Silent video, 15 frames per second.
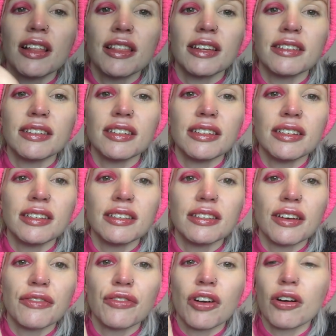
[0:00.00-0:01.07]
This
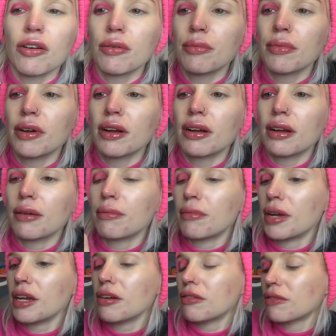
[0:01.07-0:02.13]
is from
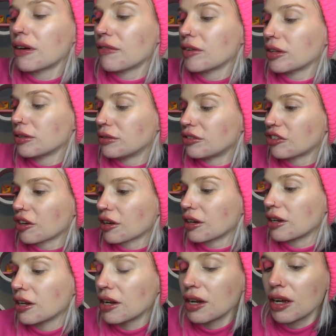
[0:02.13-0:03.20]
Makeup
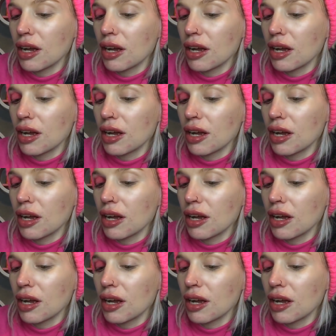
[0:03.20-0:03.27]
Revolution.